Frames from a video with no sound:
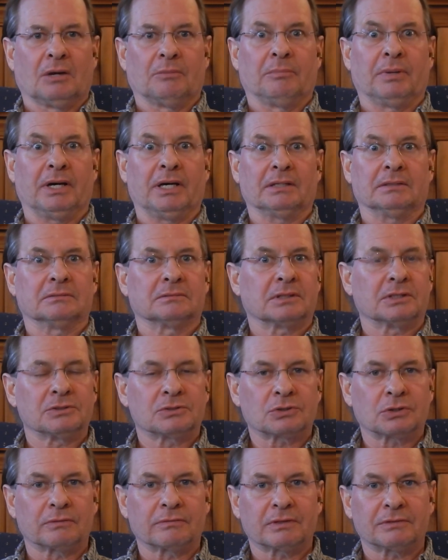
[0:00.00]
But
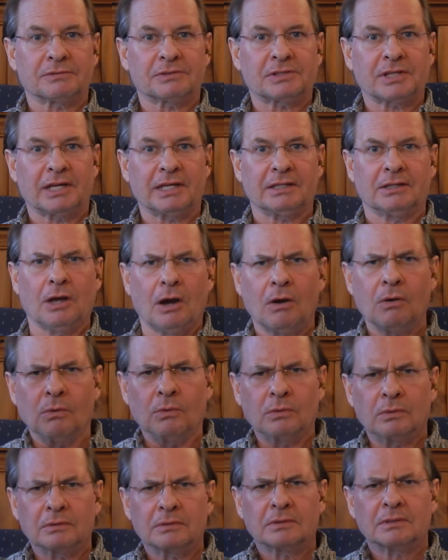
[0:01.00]
conservatives say,
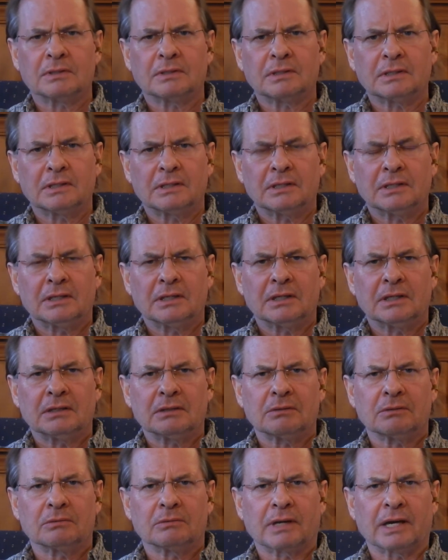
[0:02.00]
no,
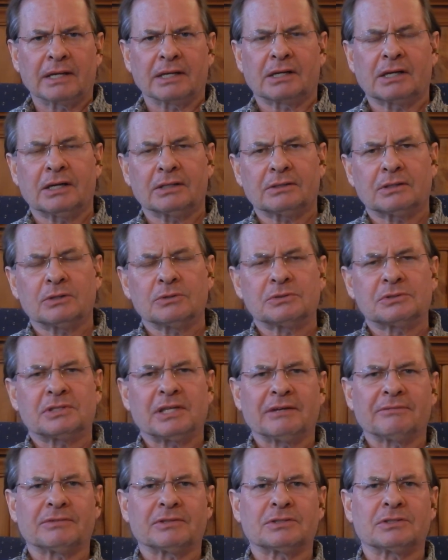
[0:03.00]
got to cut those
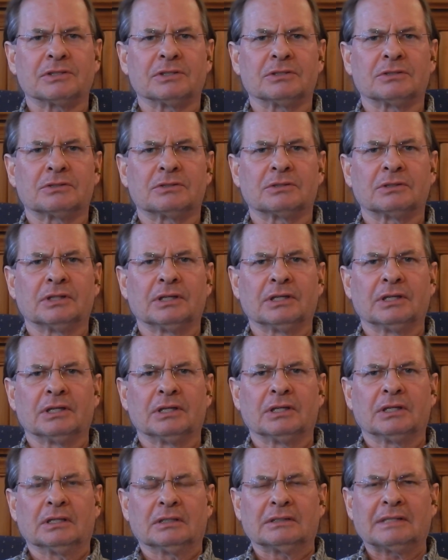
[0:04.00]
deficits.
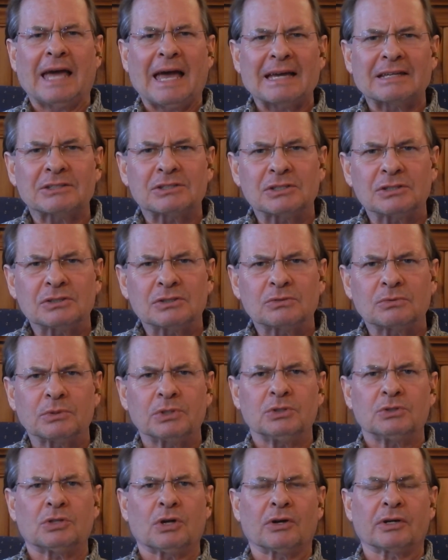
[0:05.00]
Taxes, what
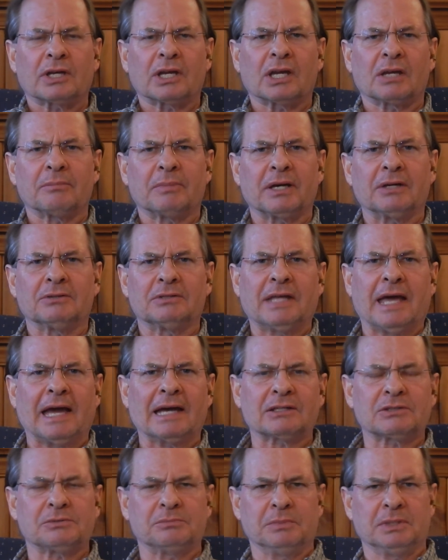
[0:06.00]
are you talking about?
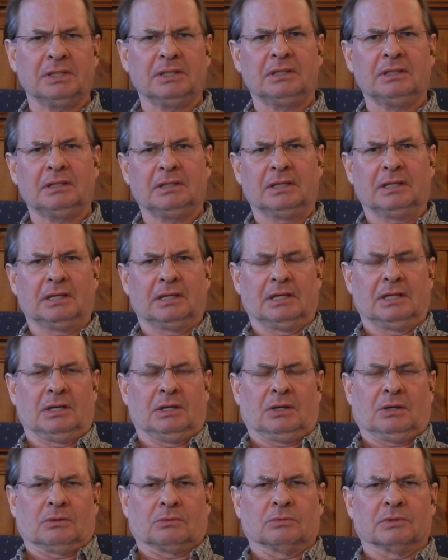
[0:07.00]
Tax me?
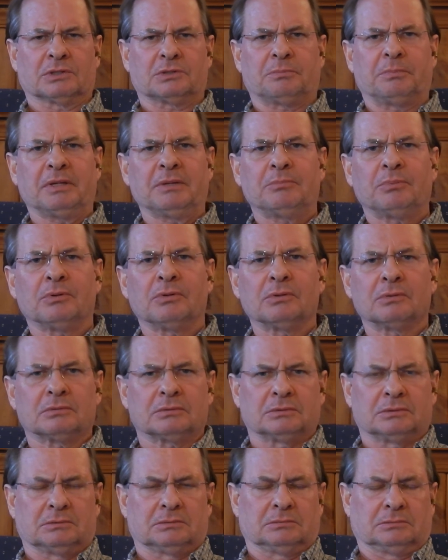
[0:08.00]
Rich people
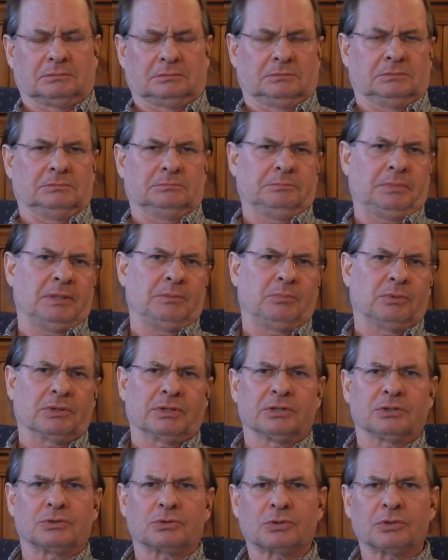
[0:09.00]

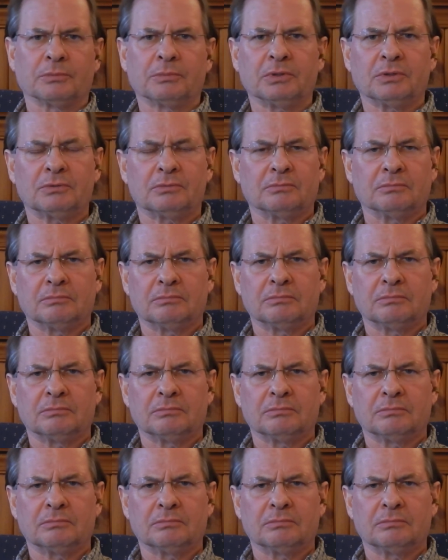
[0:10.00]
contribute